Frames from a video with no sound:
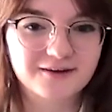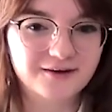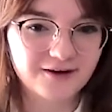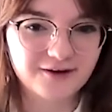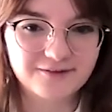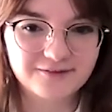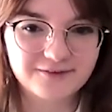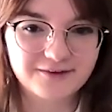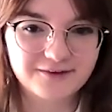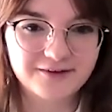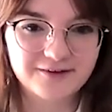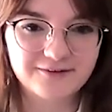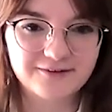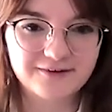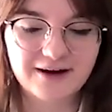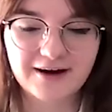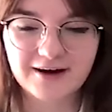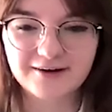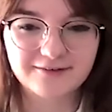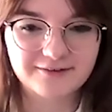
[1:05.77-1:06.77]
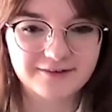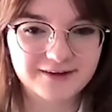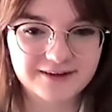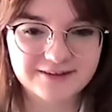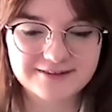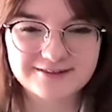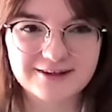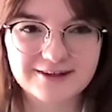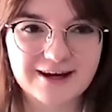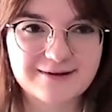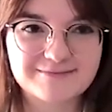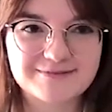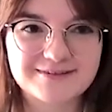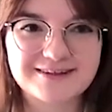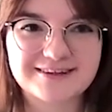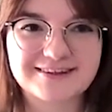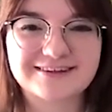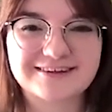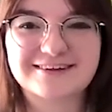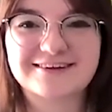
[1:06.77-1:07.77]
oh no, I don't want to get trapped
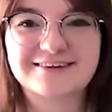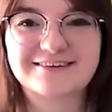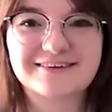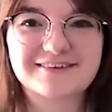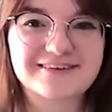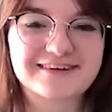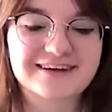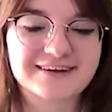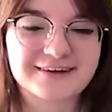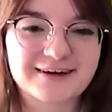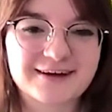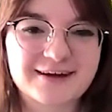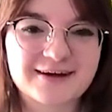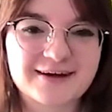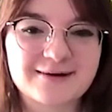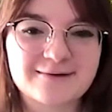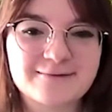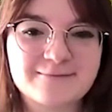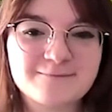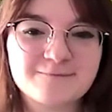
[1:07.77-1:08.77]
in a career that I hate.